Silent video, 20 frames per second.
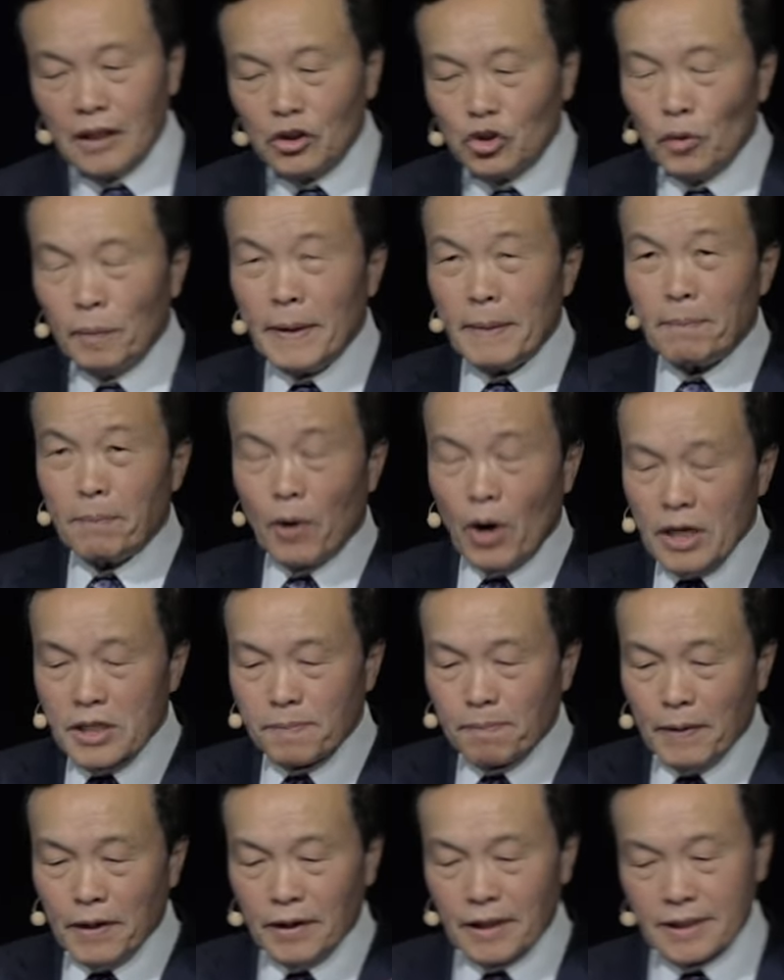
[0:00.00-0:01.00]
to be
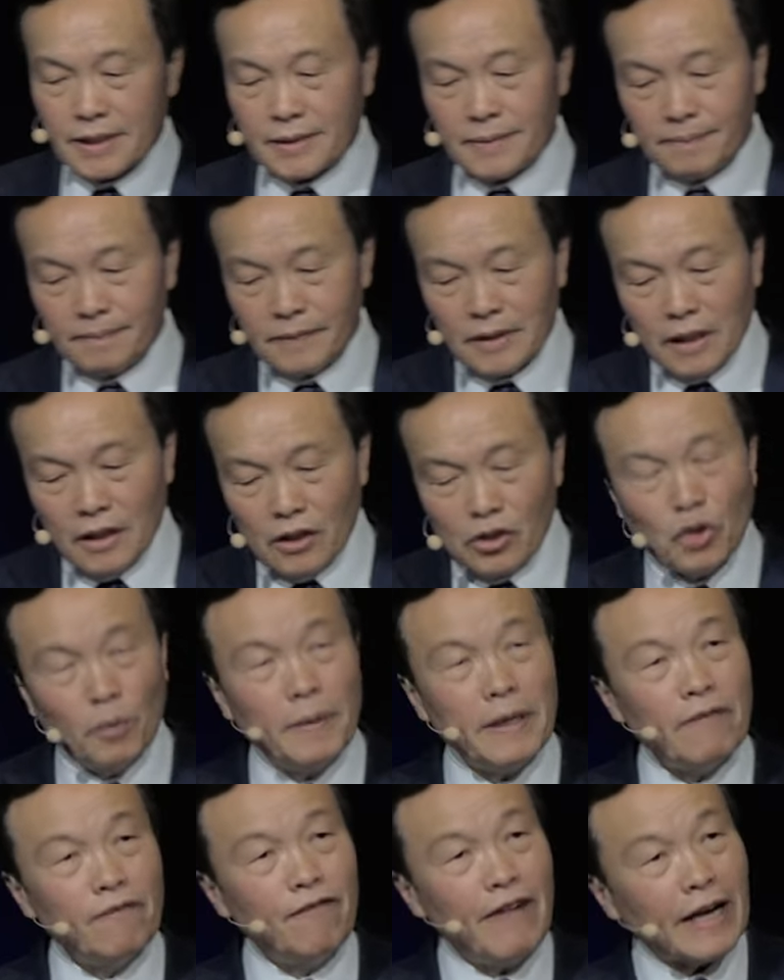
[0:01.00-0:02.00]
prosperous, to
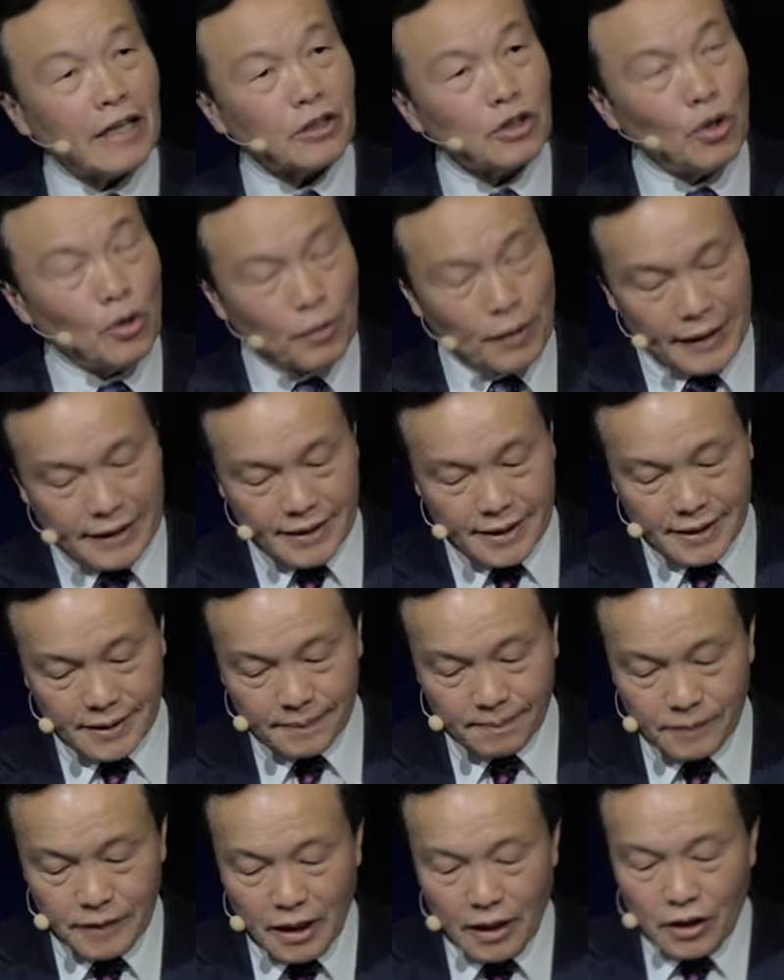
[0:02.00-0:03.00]
be
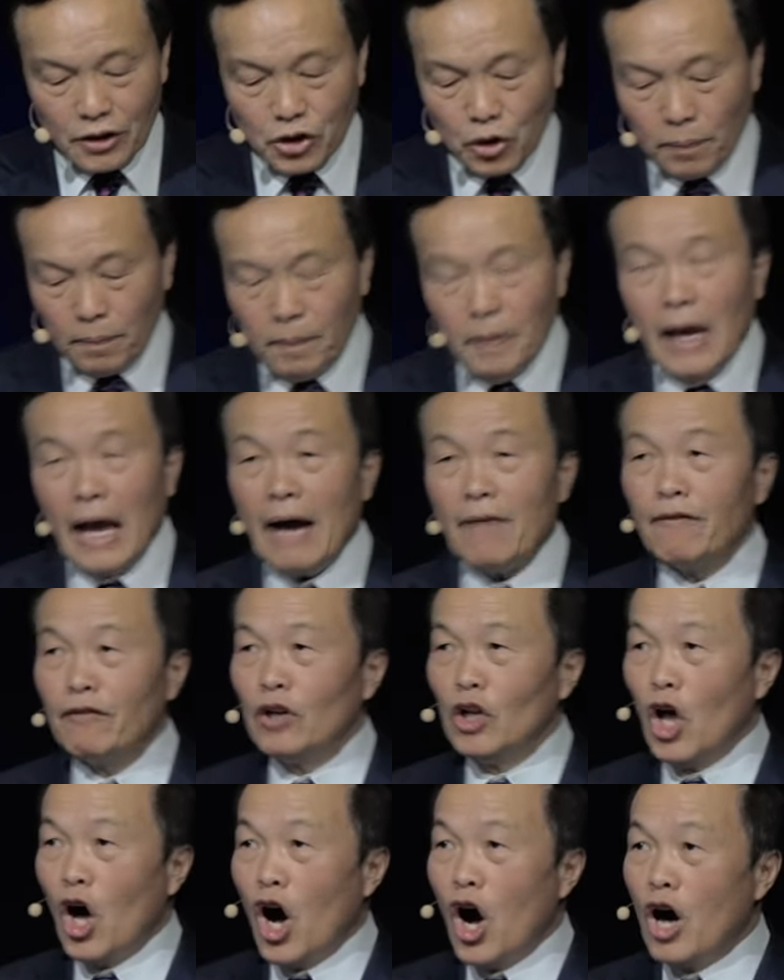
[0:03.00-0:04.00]
victorious, to have
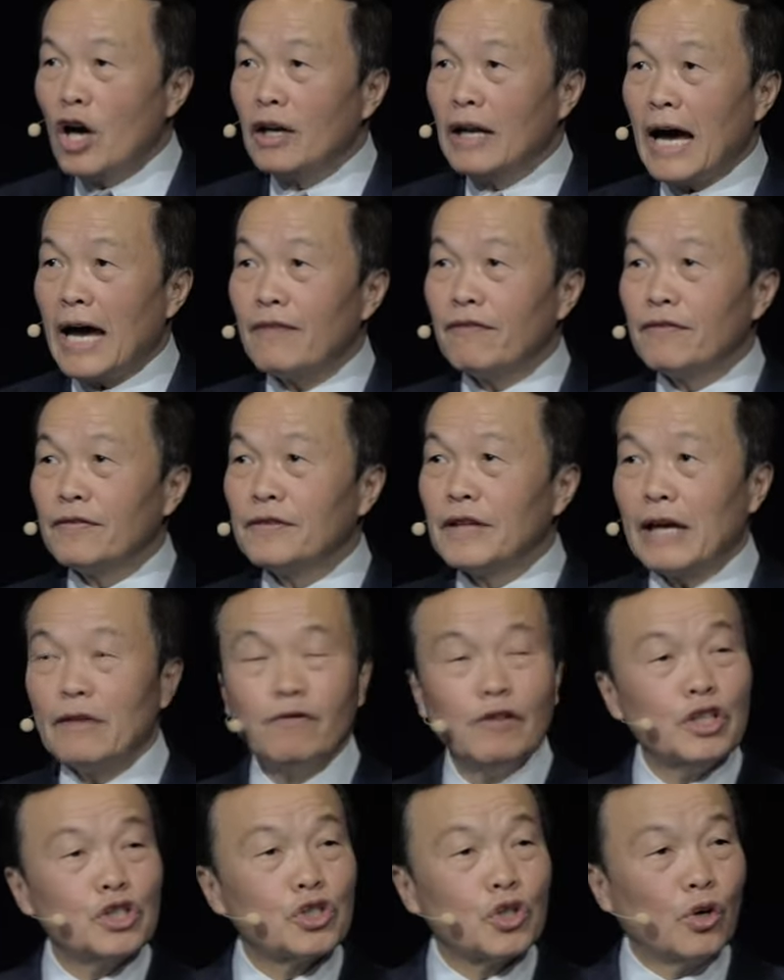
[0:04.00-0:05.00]
long life. Can
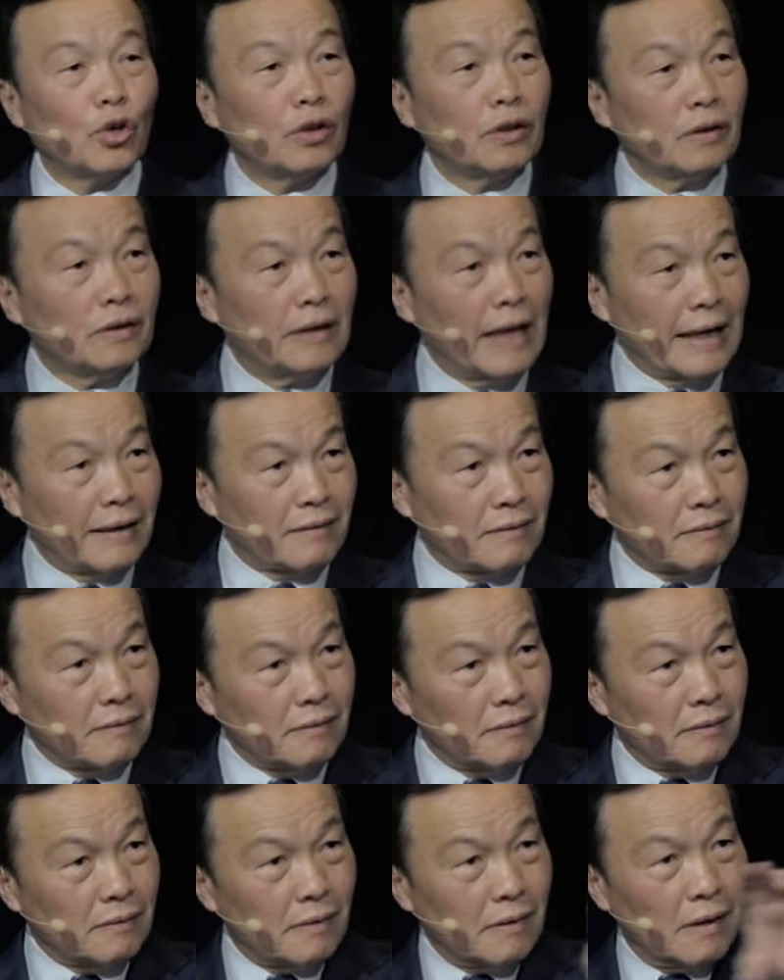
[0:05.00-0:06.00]
we show that
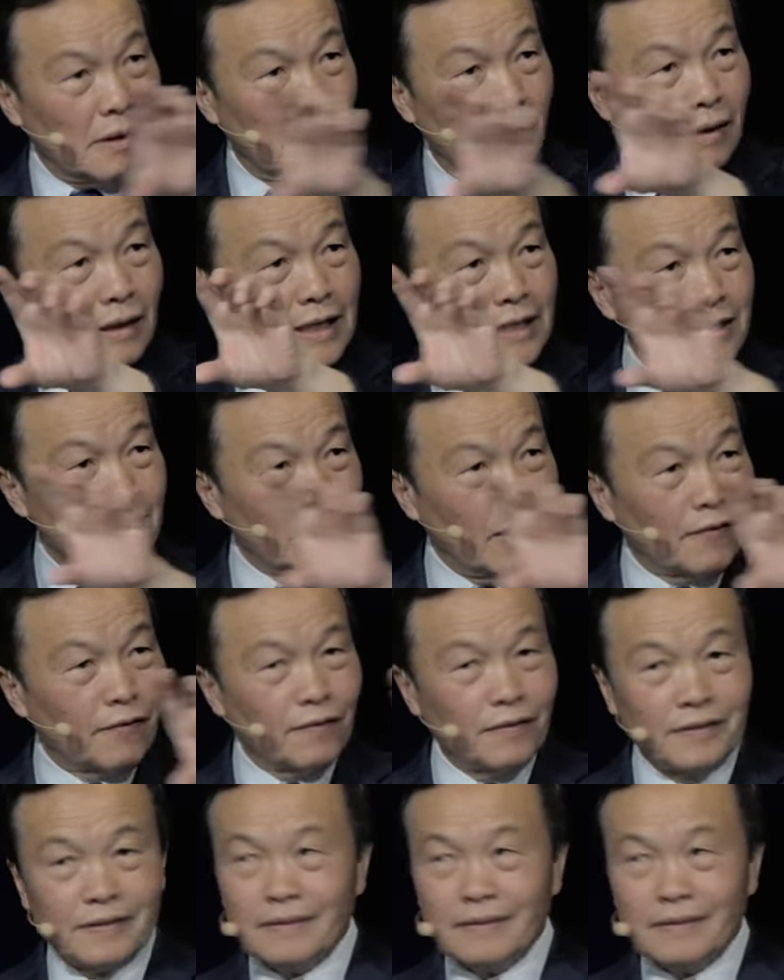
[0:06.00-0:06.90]
list of